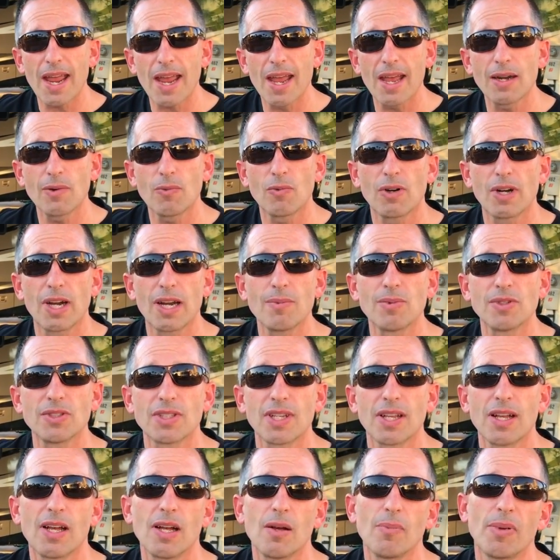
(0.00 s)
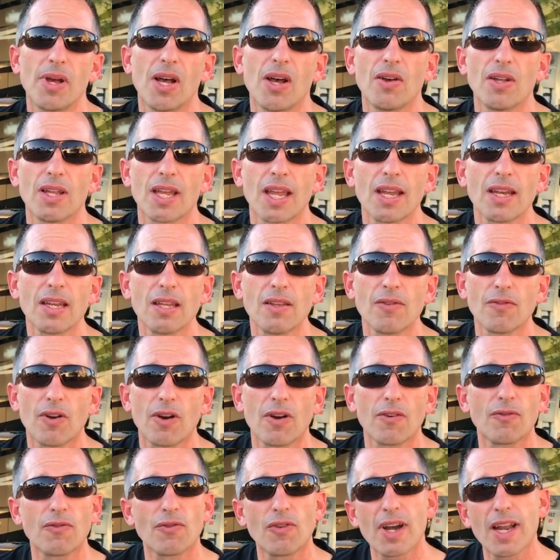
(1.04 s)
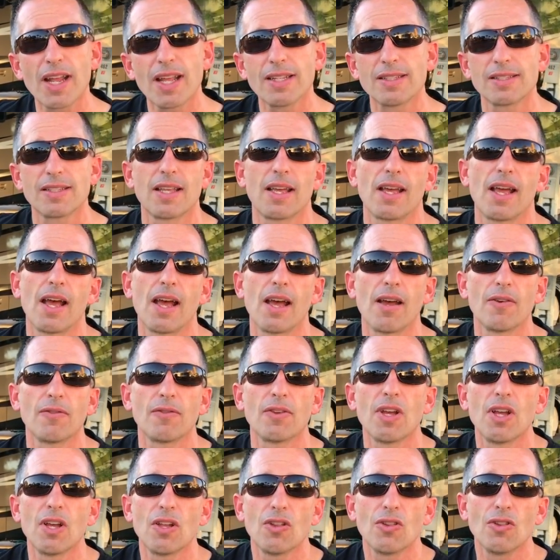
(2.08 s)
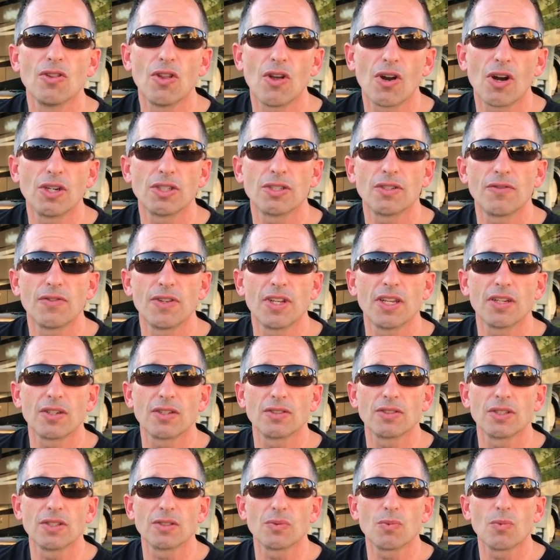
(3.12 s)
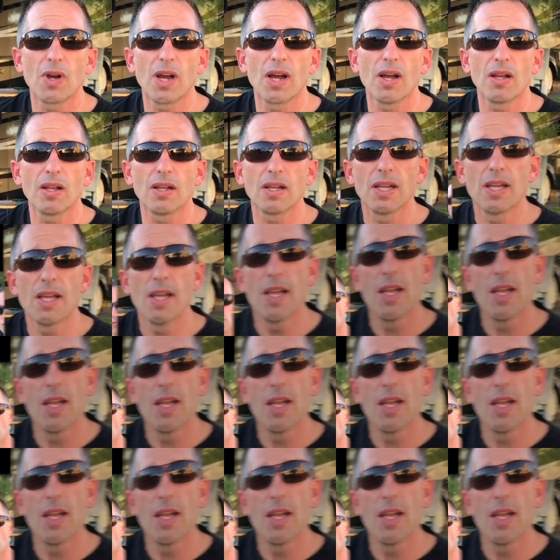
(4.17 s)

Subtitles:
and we're able to help out any of our friends that have larger vehicles as well.